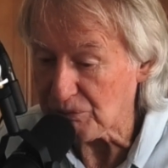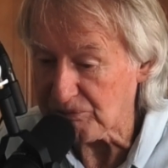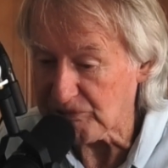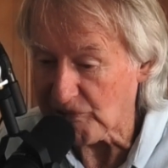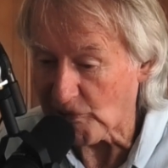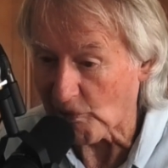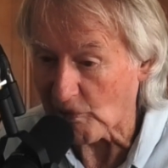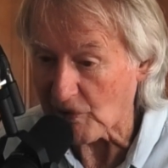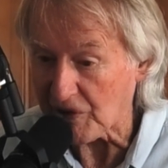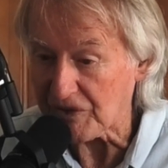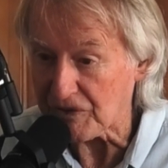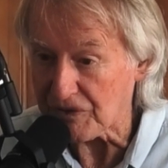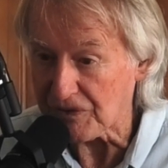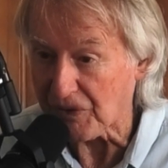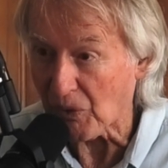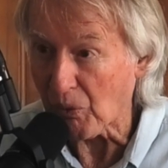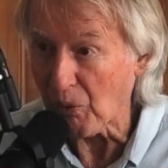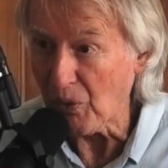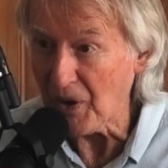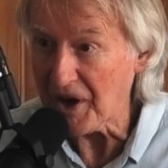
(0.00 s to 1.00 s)
point
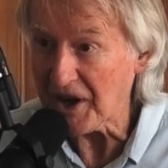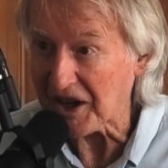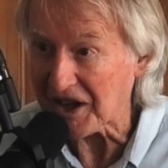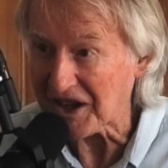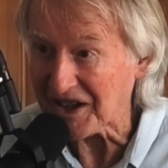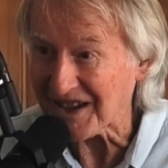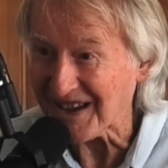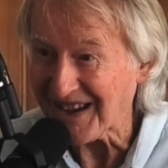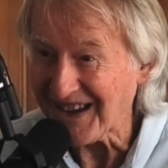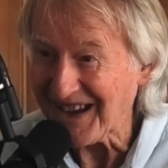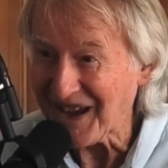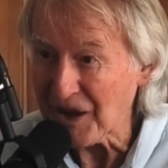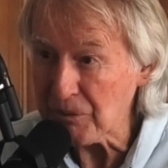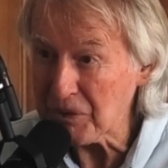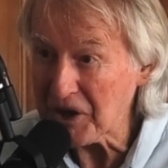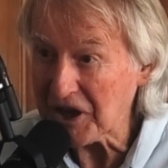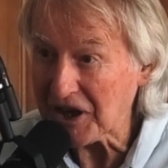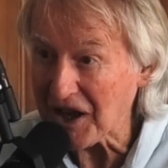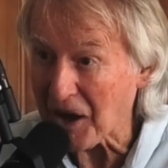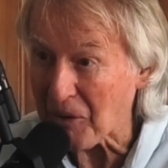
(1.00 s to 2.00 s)
for winning
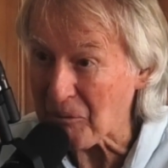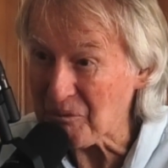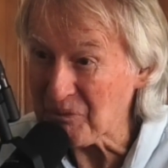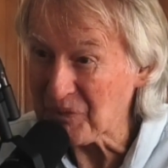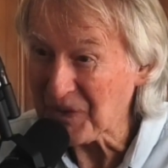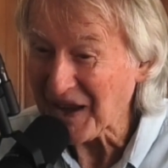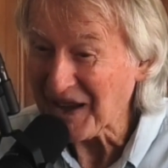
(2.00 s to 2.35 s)
it become